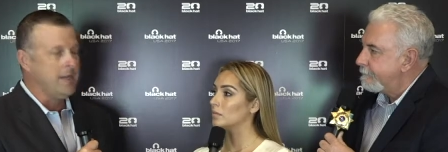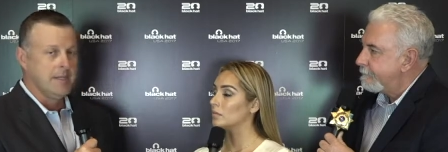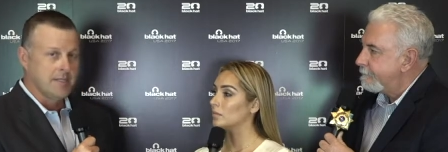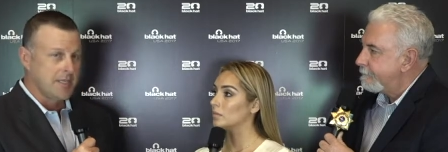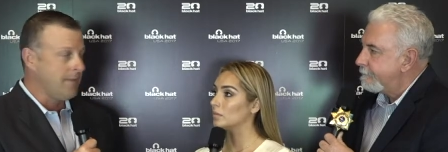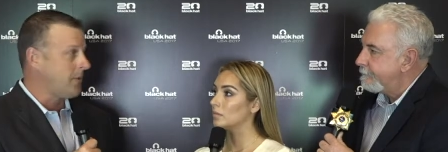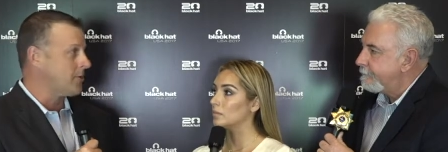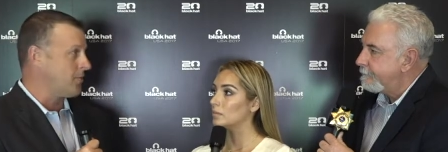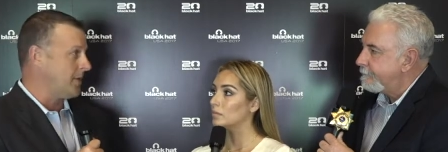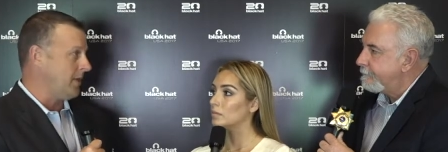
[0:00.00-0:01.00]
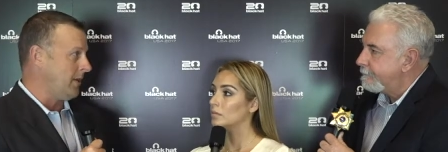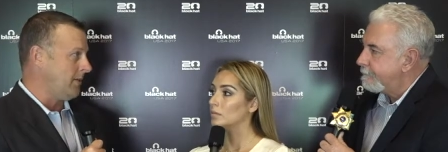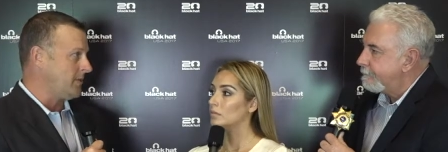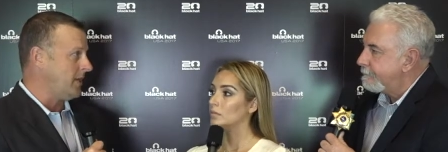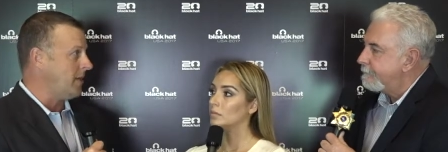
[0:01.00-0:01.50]
Speaker 1: see if there's
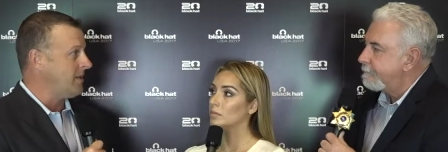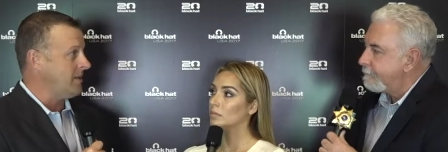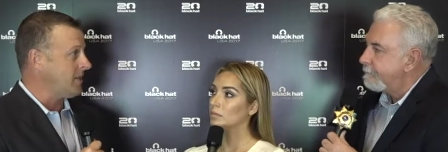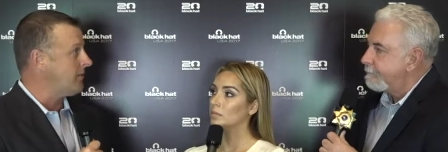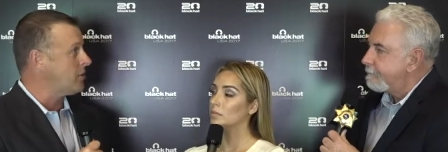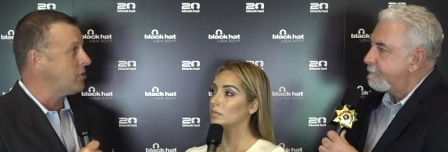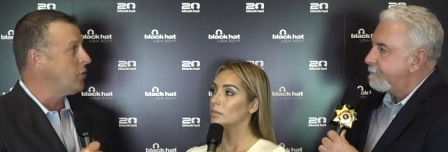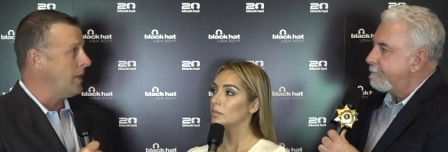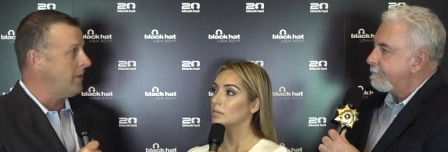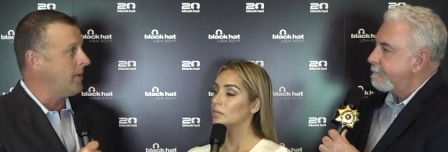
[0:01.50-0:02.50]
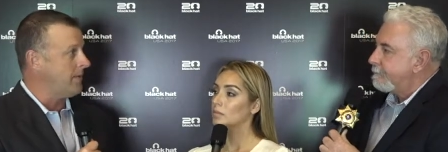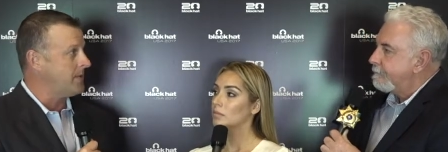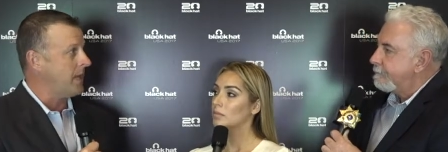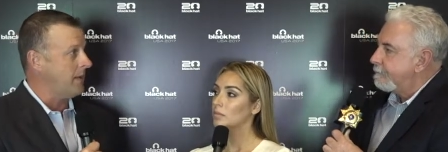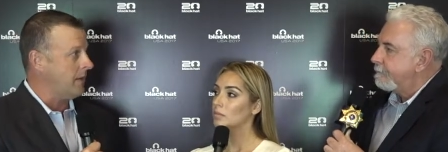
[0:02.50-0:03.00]
redundancy, and see if there's new innovative
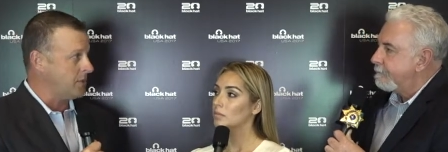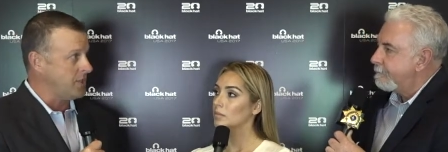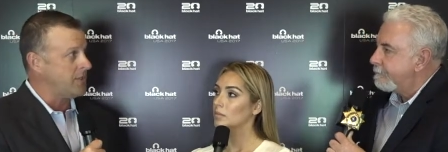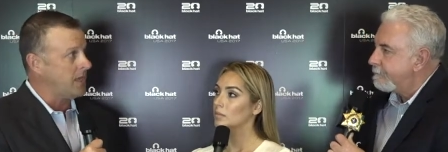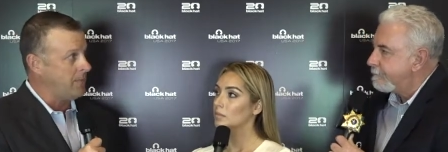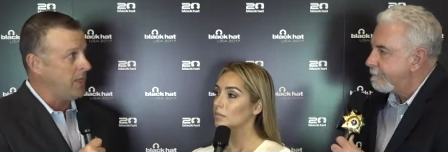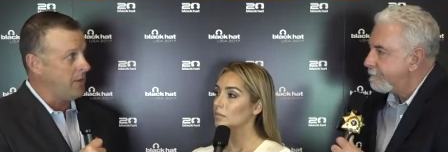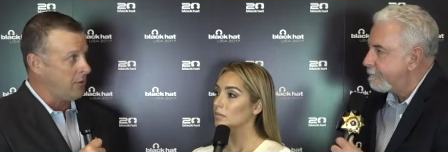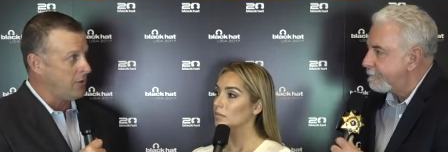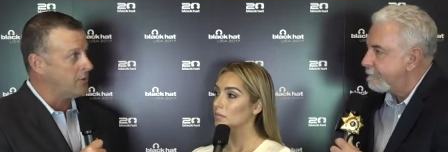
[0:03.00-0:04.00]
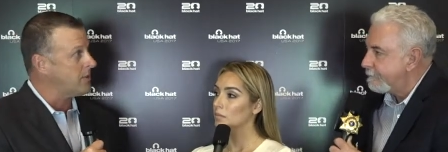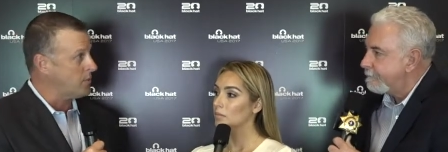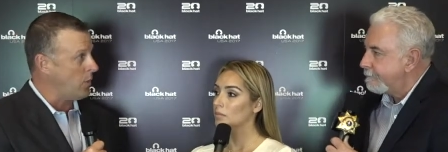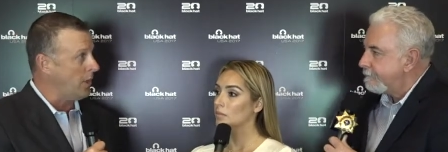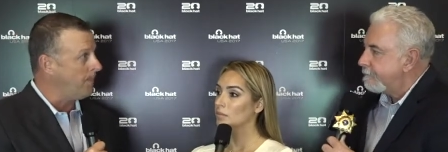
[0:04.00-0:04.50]
technologies that could be introduced as
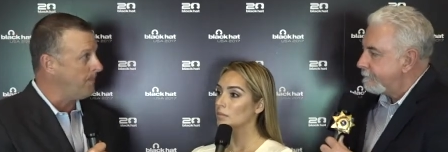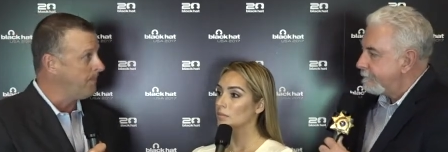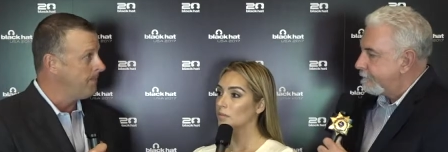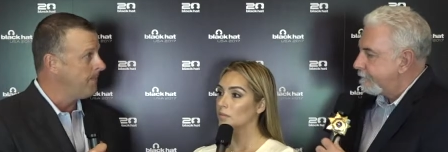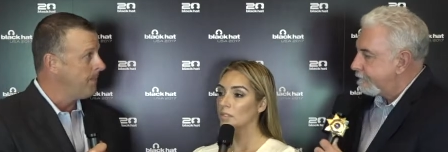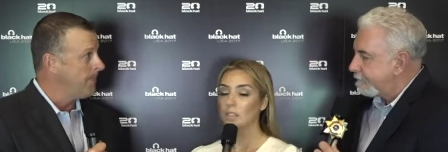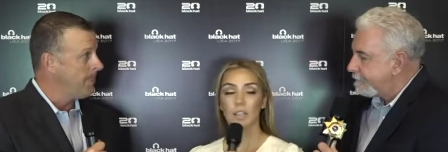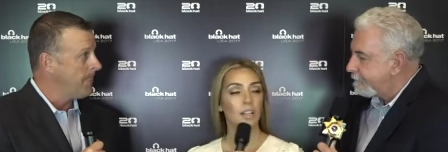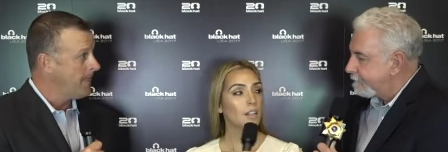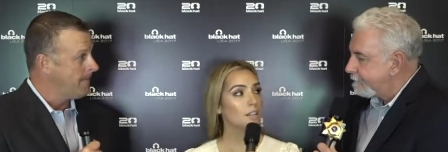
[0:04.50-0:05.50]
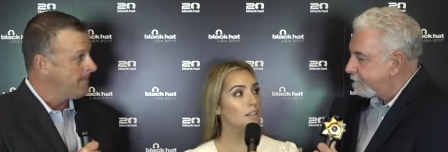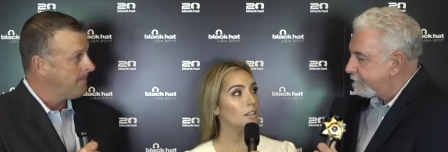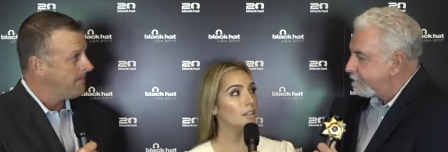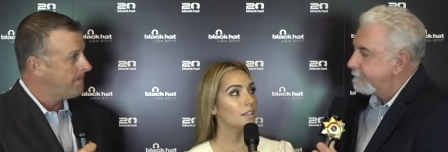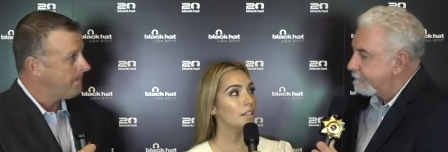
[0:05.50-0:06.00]
well well.
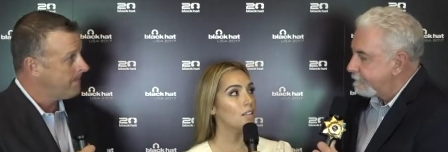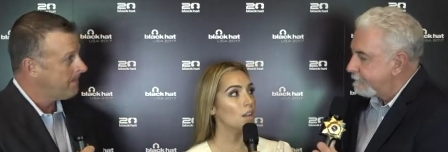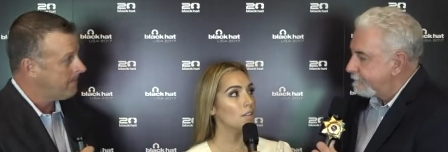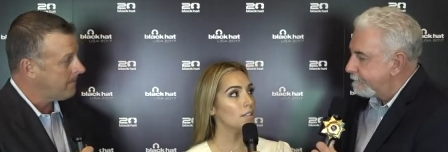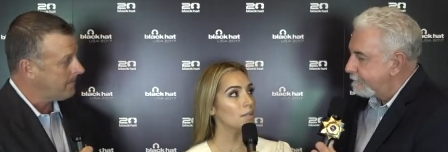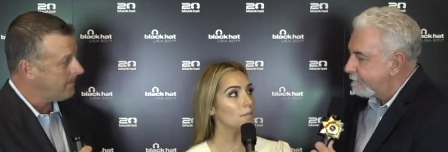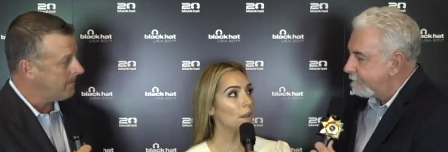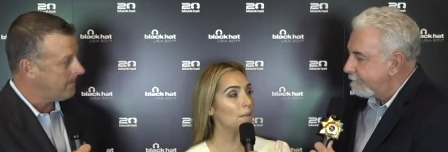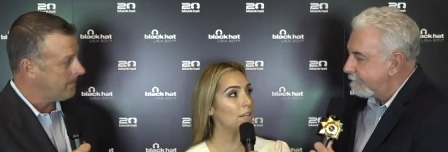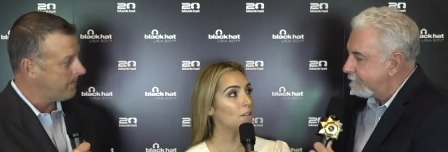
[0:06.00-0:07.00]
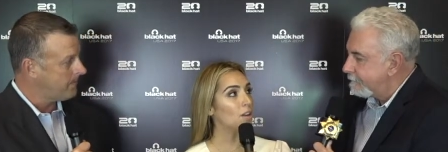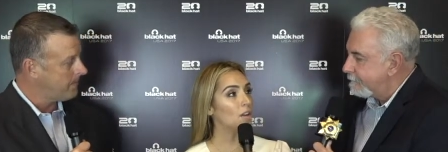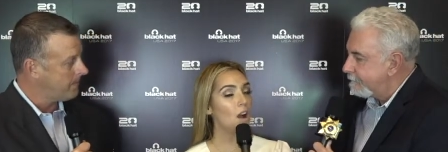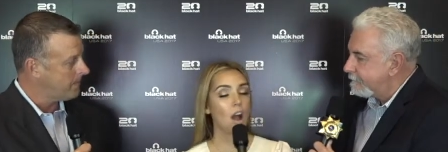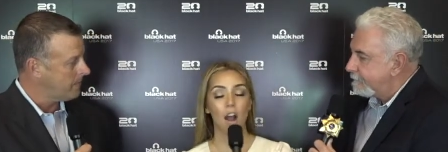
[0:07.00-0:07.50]
Speaker 2: That's awesome. I mean,
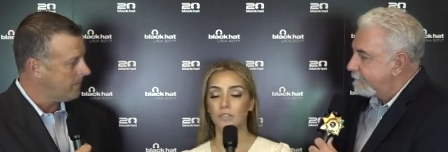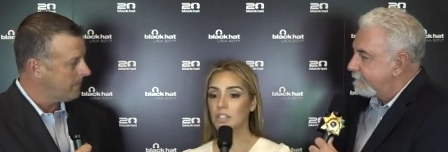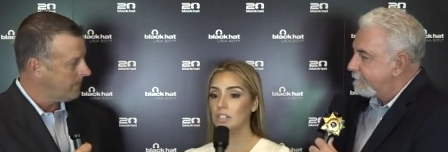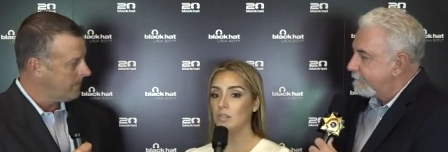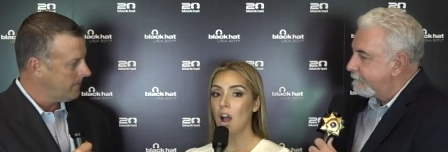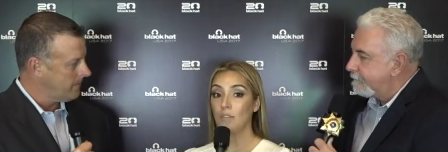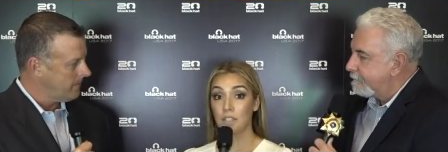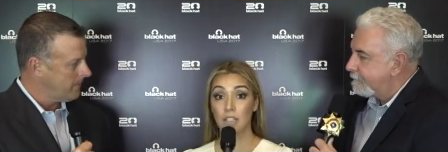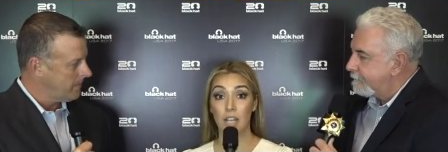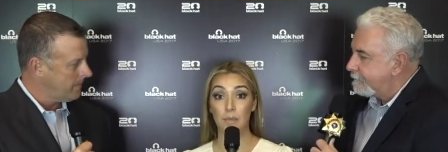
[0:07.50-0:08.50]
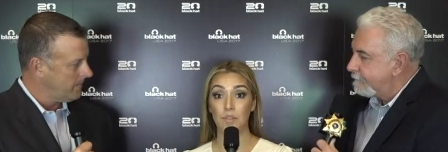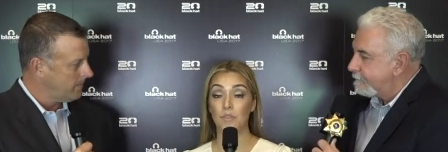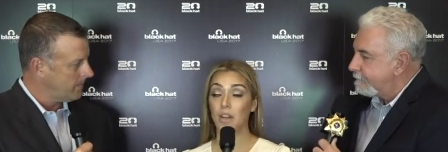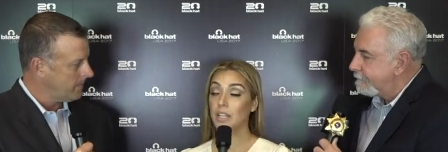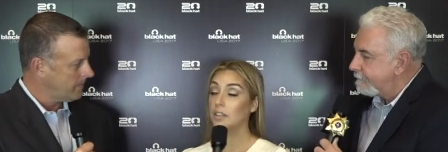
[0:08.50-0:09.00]
often oftentimes you're
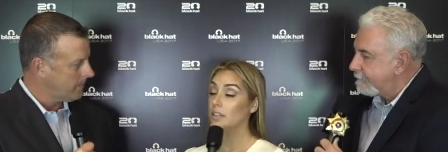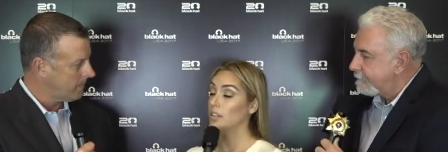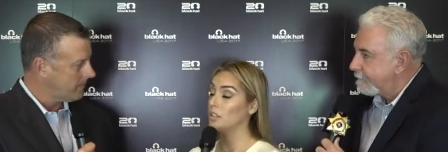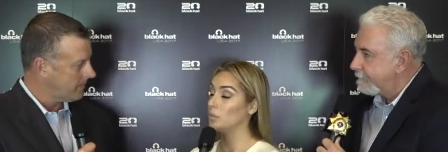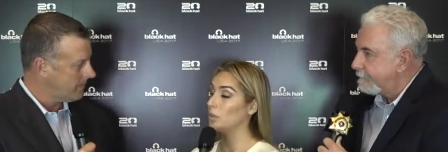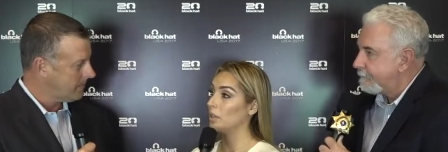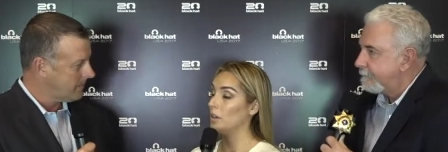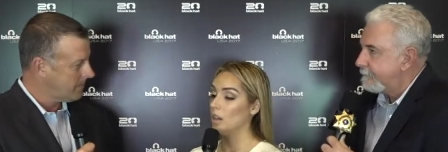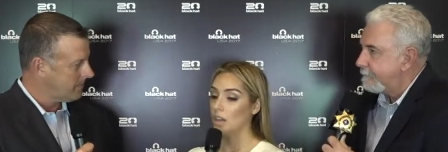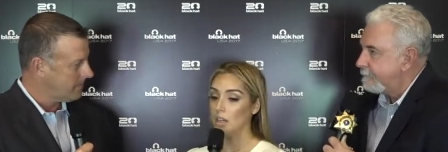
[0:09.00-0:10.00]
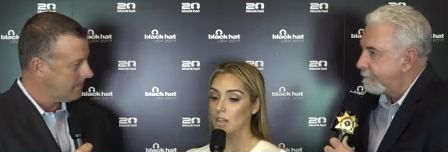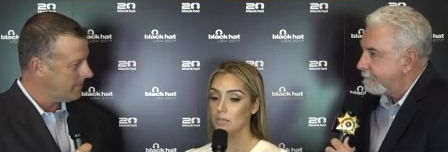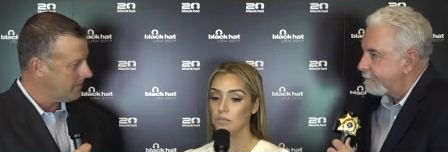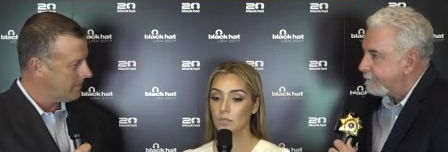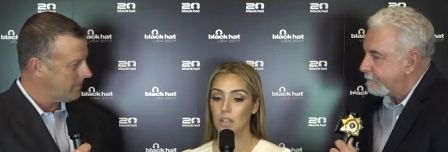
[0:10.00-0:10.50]
finding that there's a really uh,
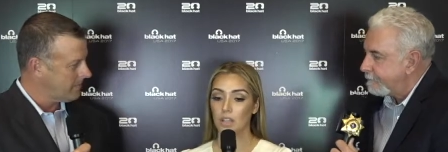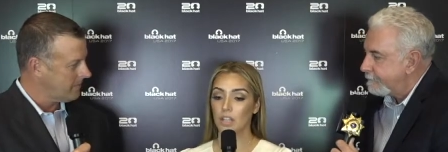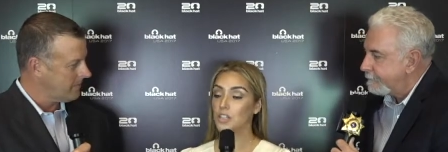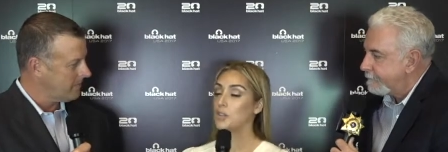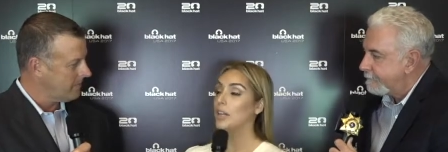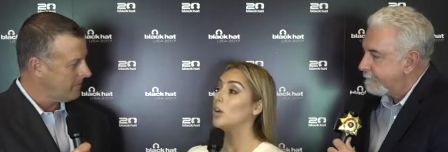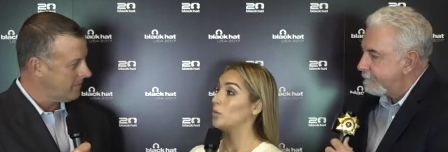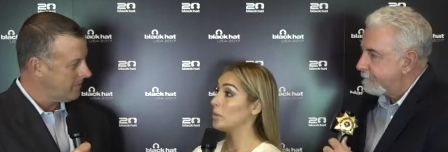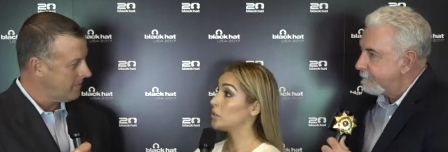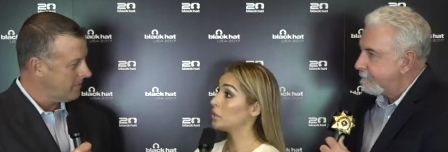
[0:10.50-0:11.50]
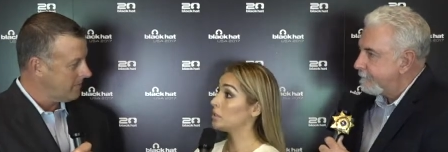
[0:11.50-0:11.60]
constraint on resources,